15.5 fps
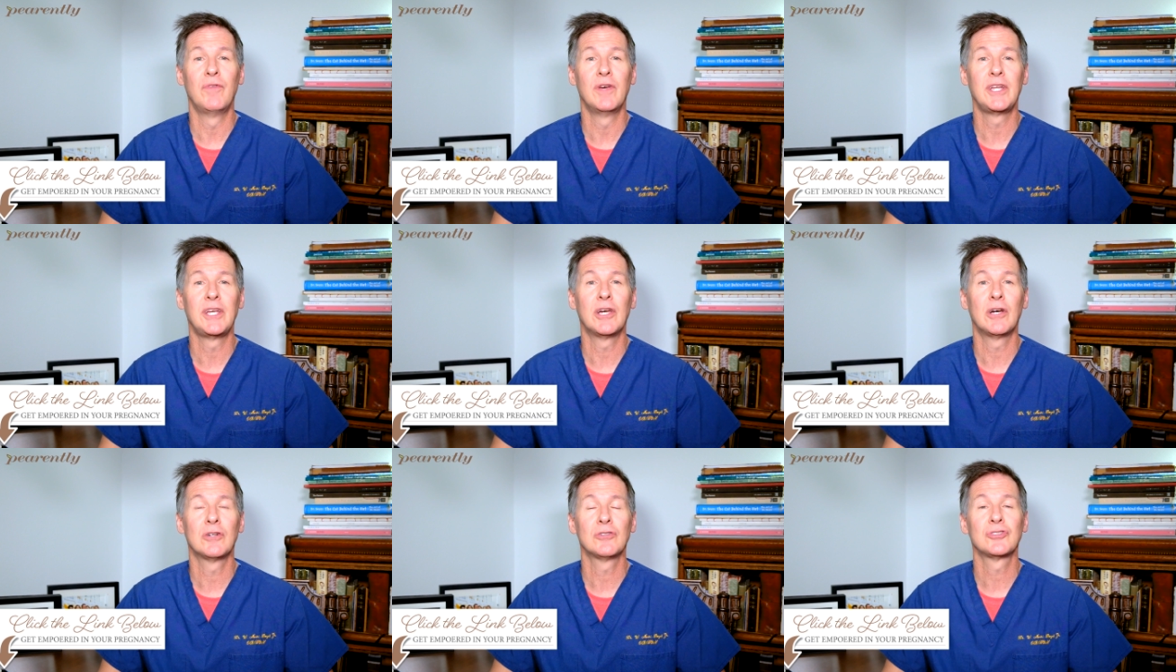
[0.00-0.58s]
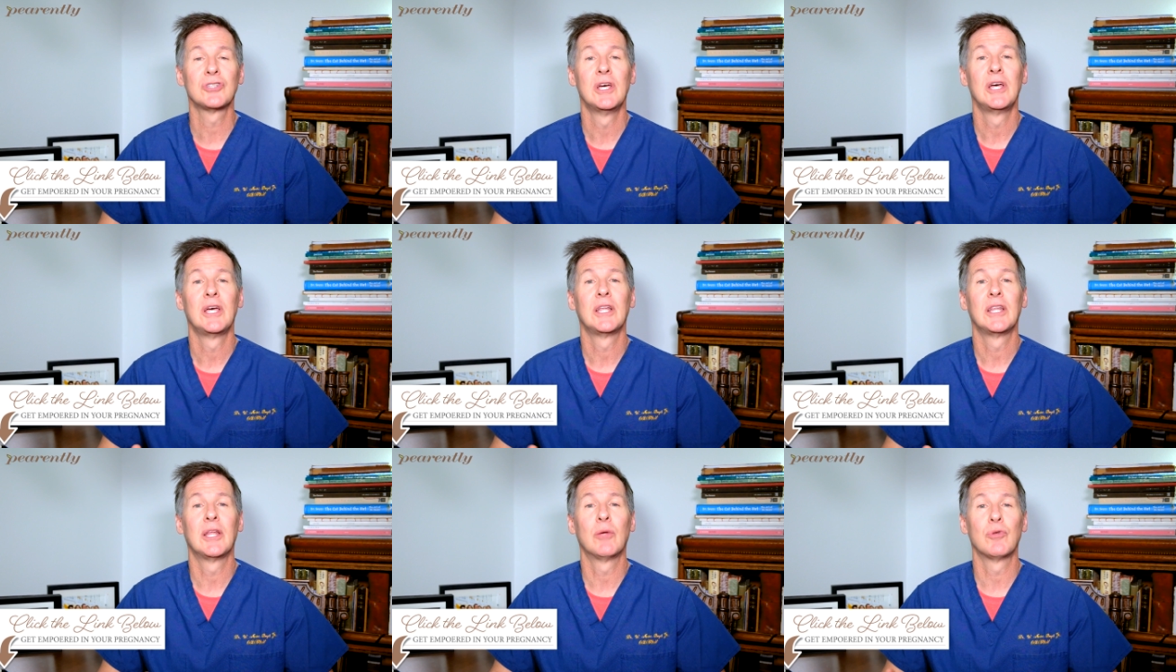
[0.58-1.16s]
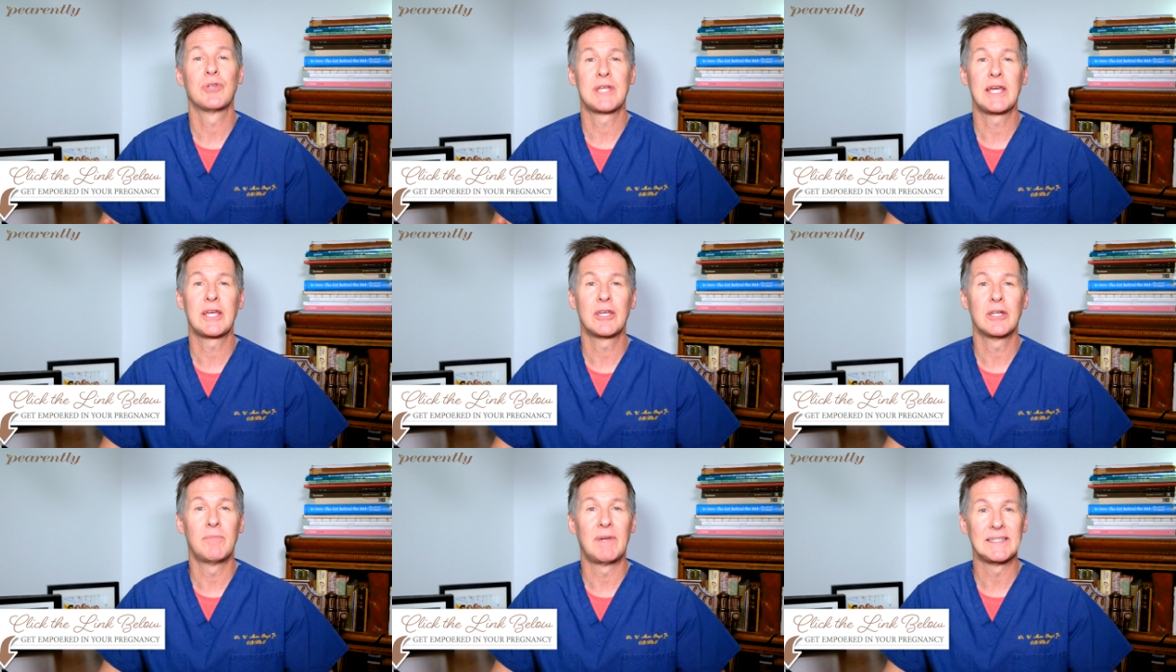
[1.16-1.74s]
videos that will
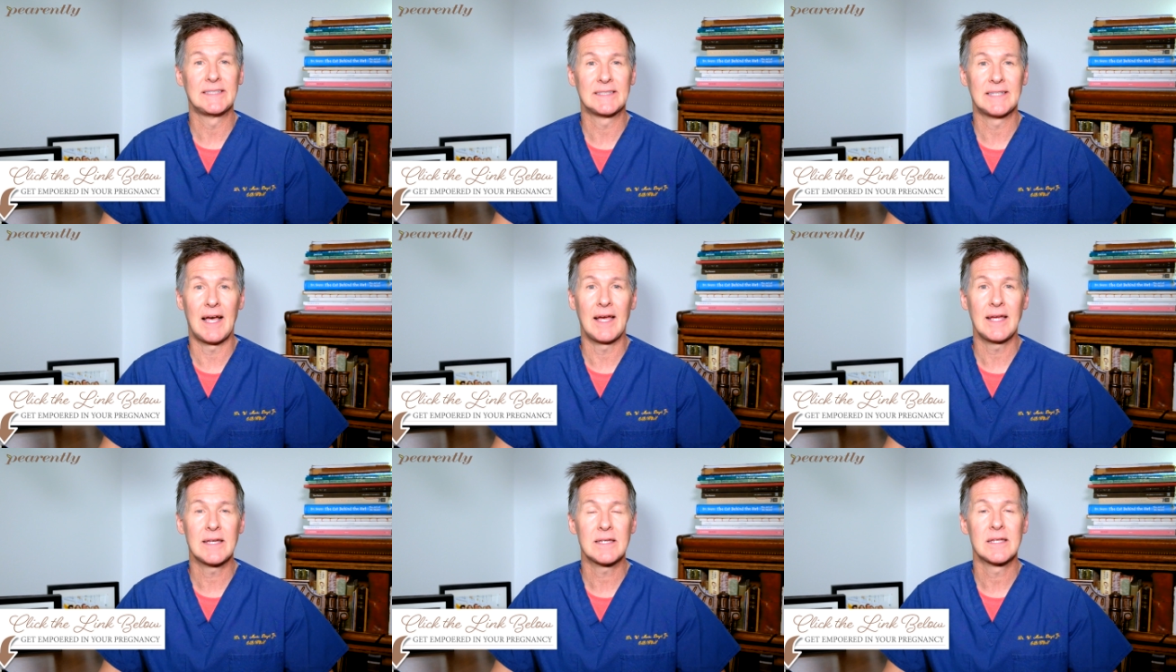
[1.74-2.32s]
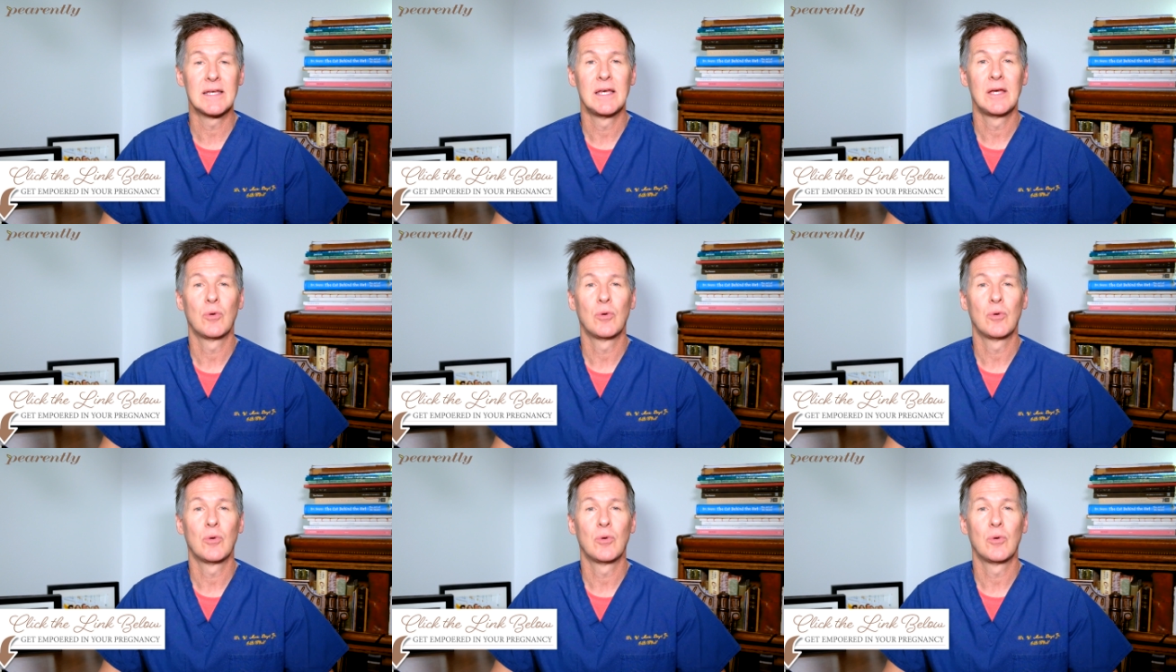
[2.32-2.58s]
take you to my site.